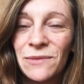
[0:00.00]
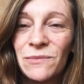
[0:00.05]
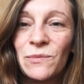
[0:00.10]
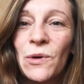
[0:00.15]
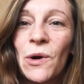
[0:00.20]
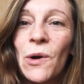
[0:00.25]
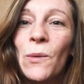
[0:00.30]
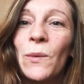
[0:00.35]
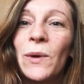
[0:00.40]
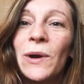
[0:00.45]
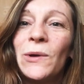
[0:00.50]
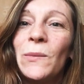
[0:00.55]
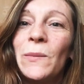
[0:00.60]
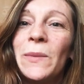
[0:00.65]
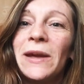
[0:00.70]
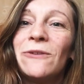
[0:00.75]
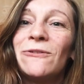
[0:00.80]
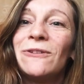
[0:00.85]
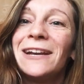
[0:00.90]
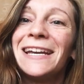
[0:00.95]
and what we'll
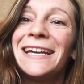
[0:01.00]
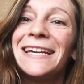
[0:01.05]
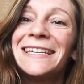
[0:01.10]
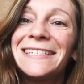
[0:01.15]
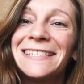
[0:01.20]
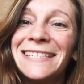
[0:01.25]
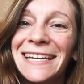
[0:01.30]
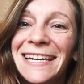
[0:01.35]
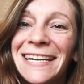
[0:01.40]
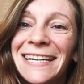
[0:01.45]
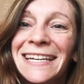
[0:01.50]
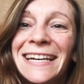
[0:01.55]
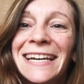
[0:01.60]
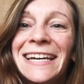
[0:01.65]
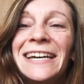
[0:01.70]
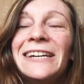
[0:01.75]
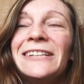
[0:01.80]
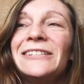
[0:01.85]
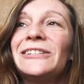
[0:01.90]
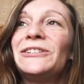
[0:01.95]
be releasing
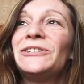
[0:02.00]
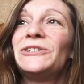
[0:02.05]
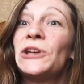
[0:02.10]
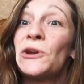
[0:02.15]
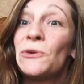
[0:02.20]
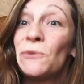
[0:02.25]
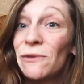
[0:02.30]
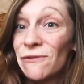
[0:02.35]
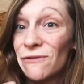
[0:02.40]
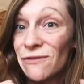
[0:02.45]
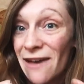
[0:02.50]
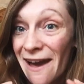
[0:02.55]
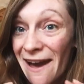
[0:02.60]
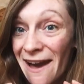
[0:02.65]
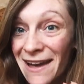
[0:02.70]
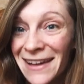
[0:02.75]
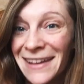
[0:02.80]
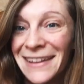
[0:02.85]
to do with that.